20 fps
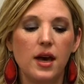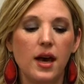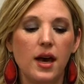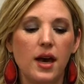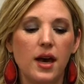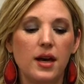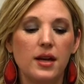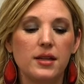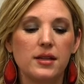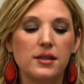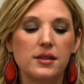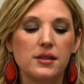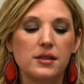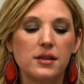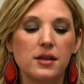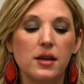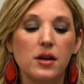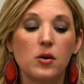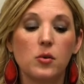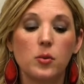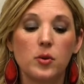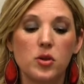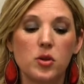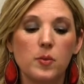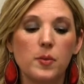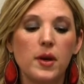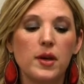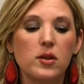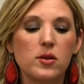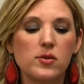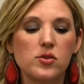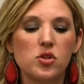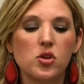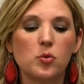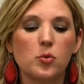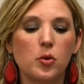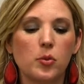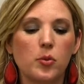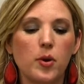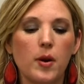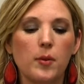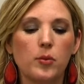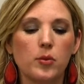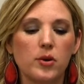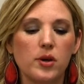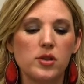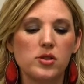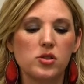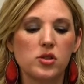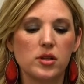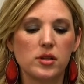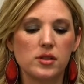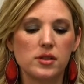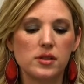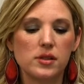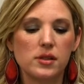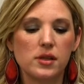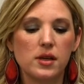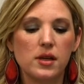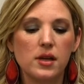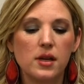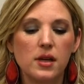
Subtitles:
and when you make those herbal preparations,